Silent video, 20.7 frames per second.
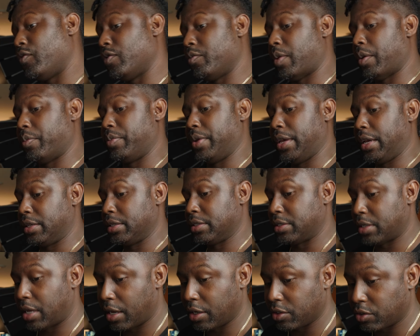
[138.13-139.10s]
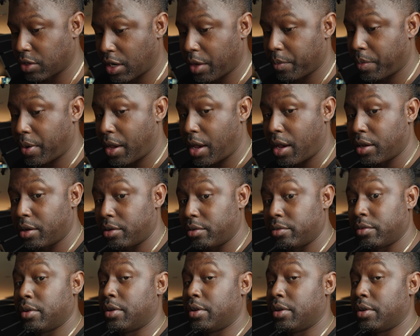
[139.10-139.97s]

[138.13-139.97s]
with my Peak Design tripod.